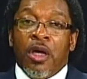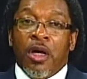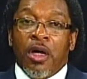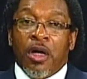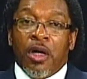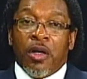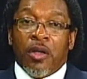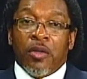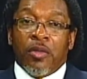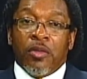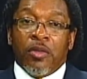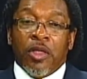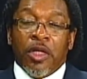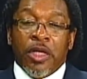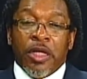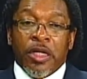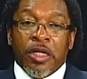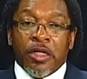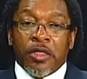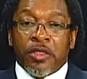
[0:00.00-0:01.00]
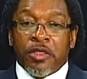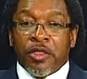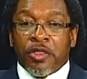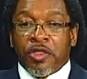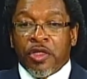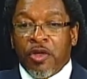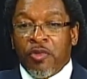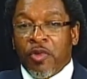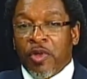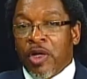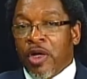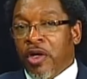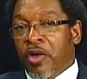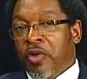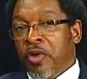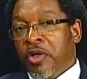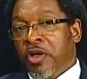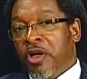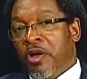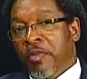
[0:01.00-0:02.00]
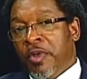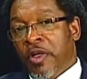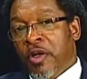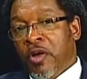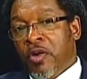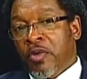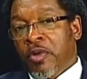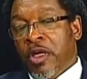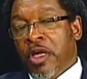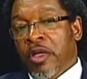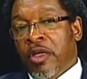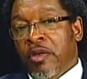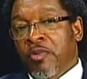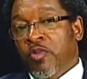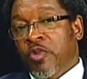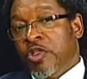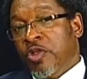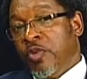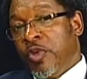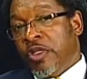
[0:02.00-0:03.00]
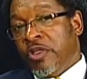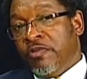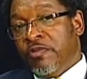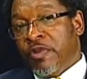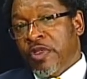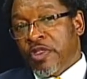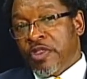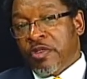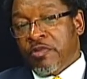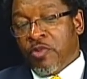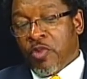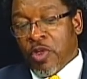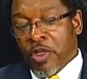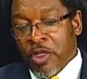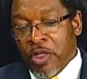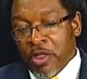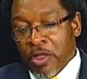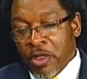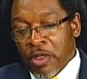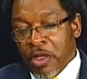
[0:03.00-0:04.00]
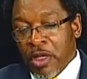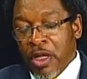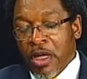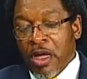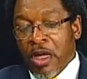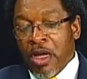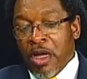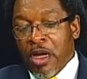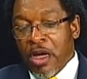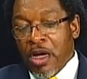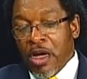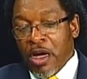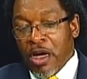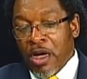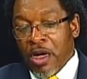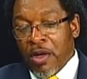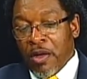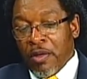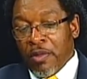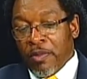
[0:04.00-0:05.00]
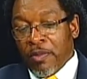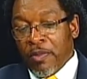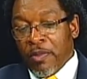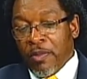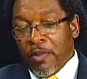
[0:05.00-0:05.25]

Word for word: uh, legs, etc., hair coming out. And then when she went to visit Juanita, uh,